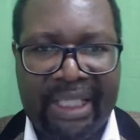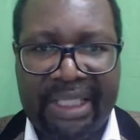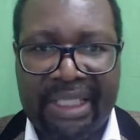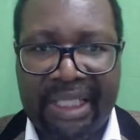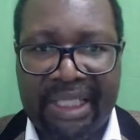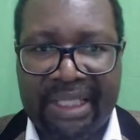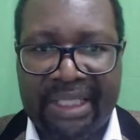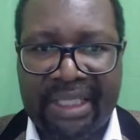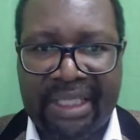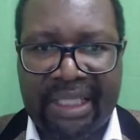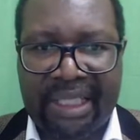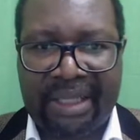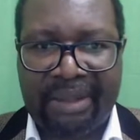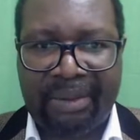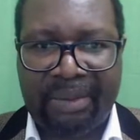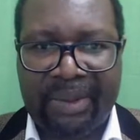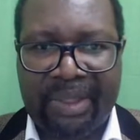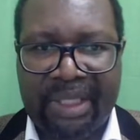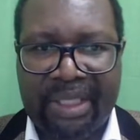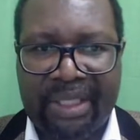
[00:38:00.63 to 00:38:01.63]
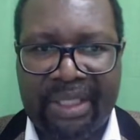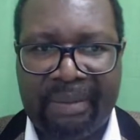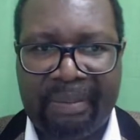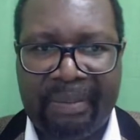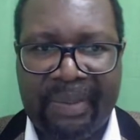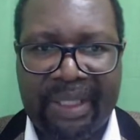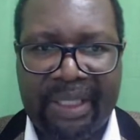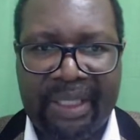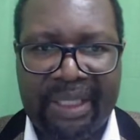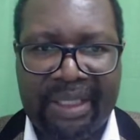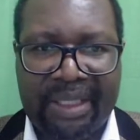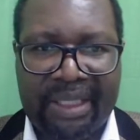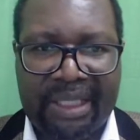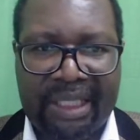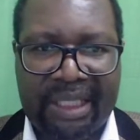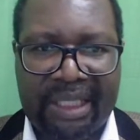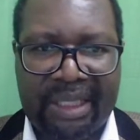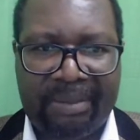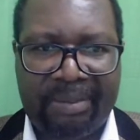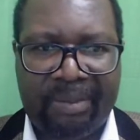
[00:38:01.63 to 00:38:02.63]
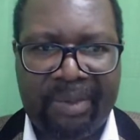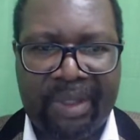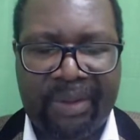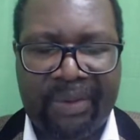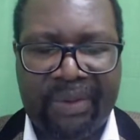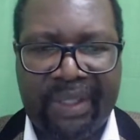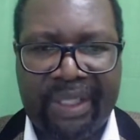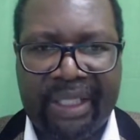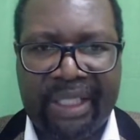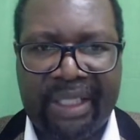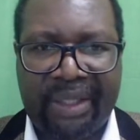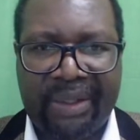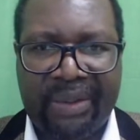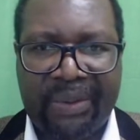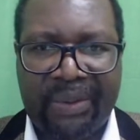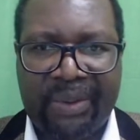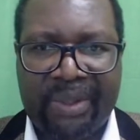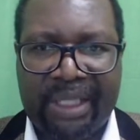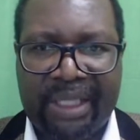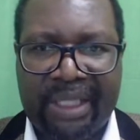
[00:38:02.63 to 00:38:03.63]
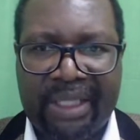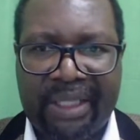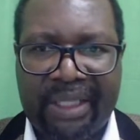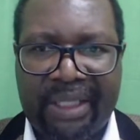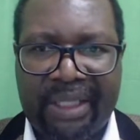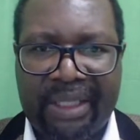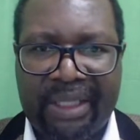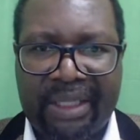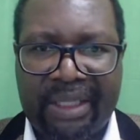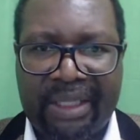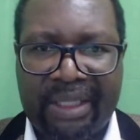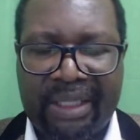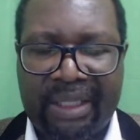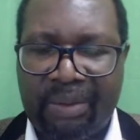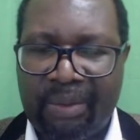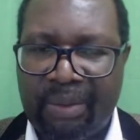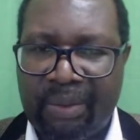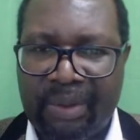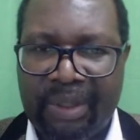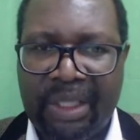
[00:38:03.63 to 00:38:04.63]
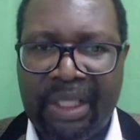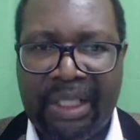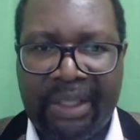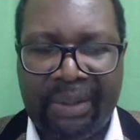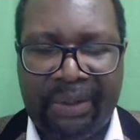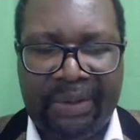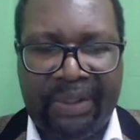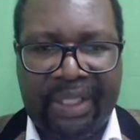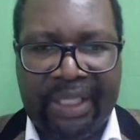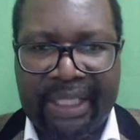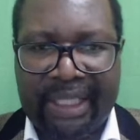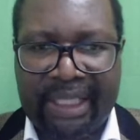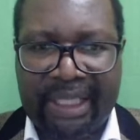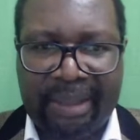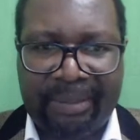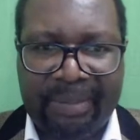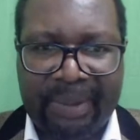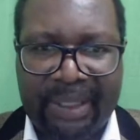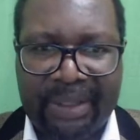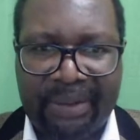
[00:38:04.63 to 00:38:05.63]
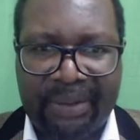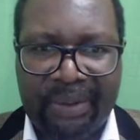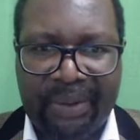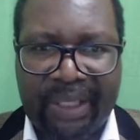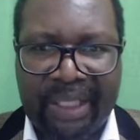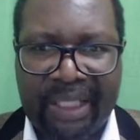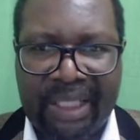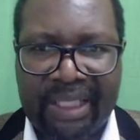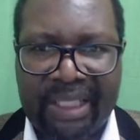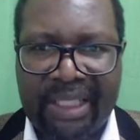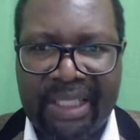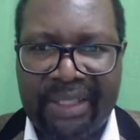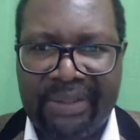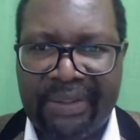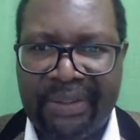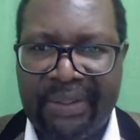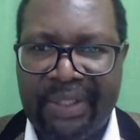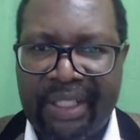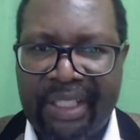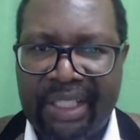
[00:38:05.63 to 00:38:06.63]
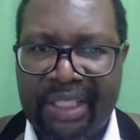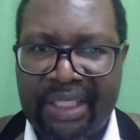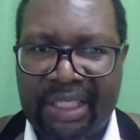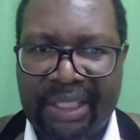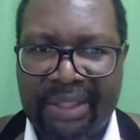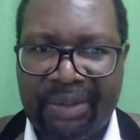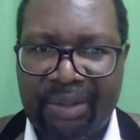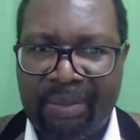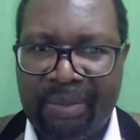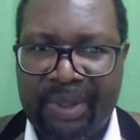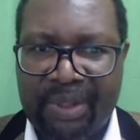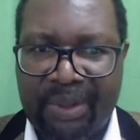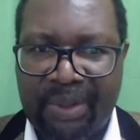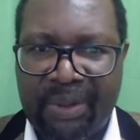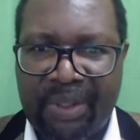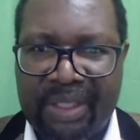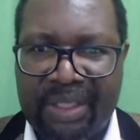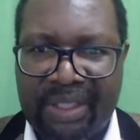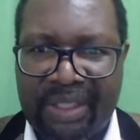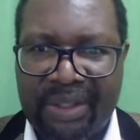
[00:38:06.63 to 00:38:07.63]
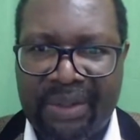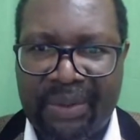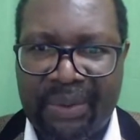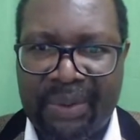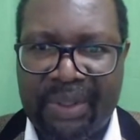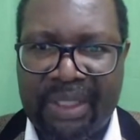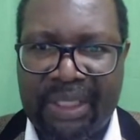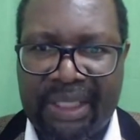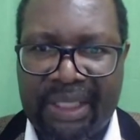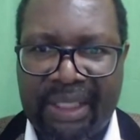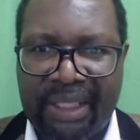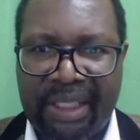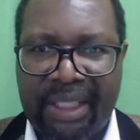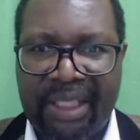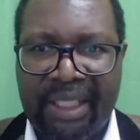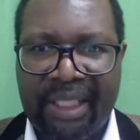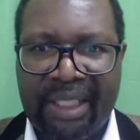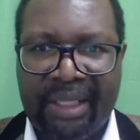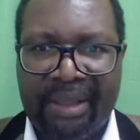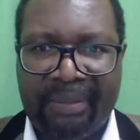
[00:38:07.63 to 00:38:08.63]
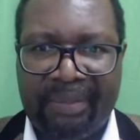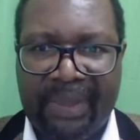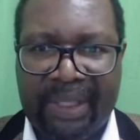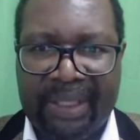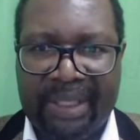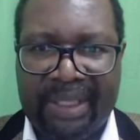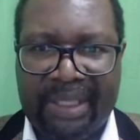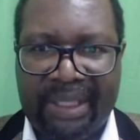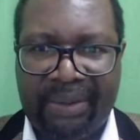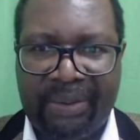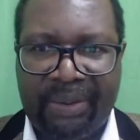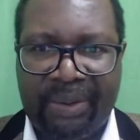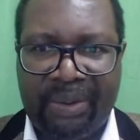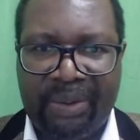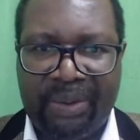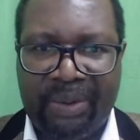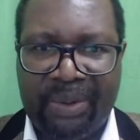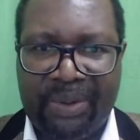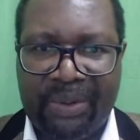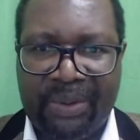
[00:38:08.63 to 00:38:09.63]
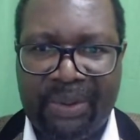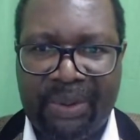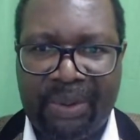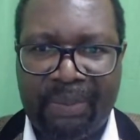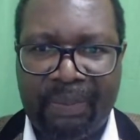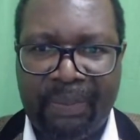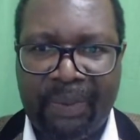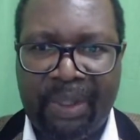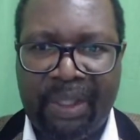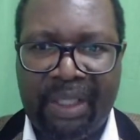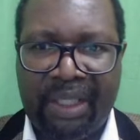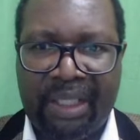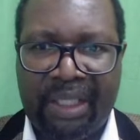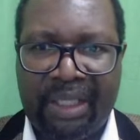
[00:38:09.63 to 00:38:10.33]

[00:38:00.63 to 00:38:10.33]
NHS, which is the biggest healthcare recruiter in the healthcare company or organization in the United Kingdom, is always recruiting, but you are also